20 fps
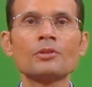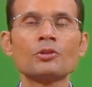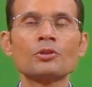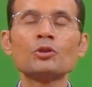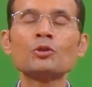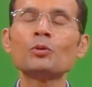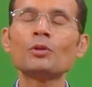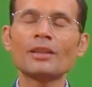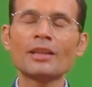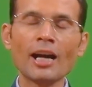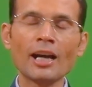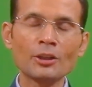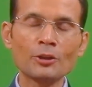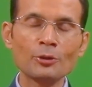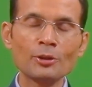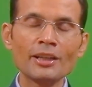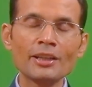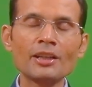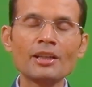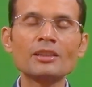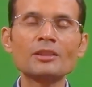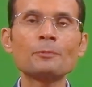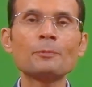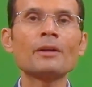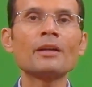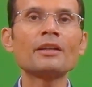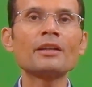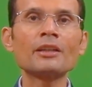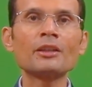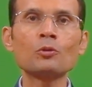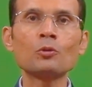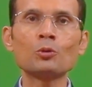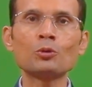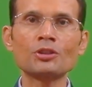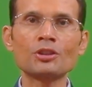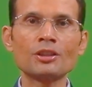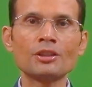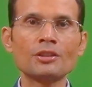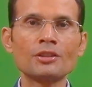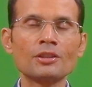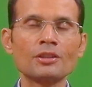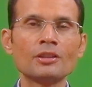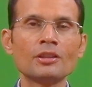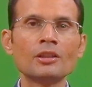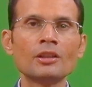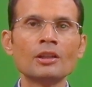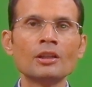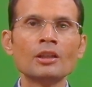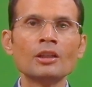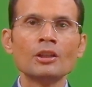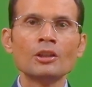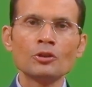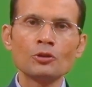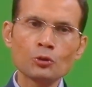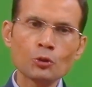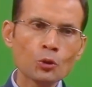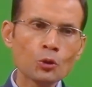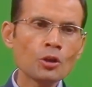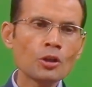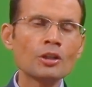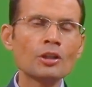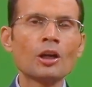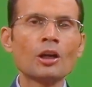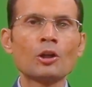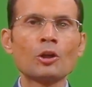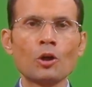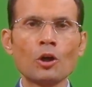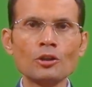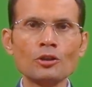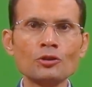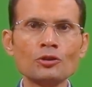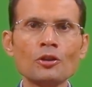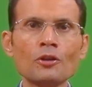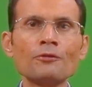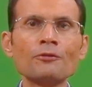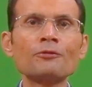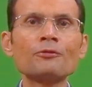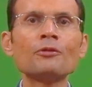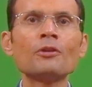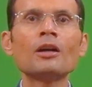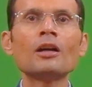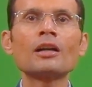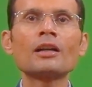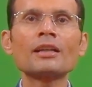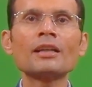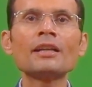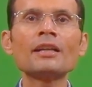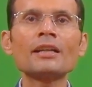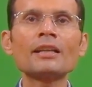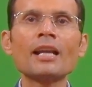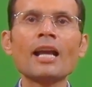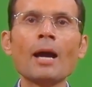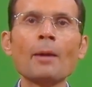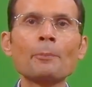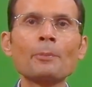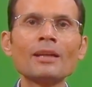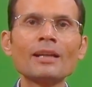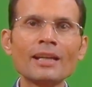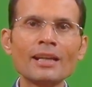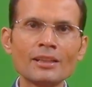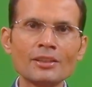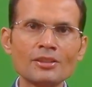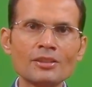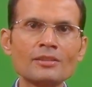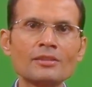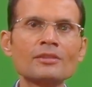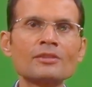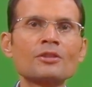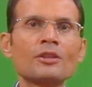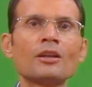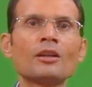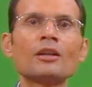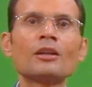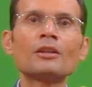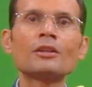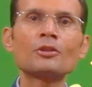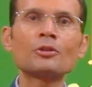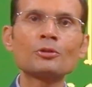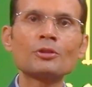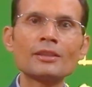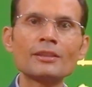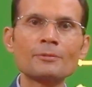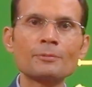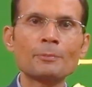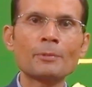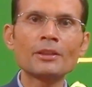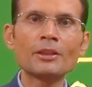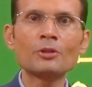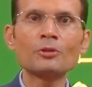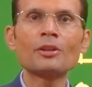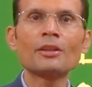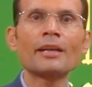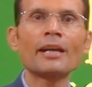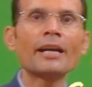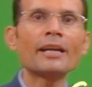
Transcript: You will calculate respiratory quotient. So lots of clinical applications to this particular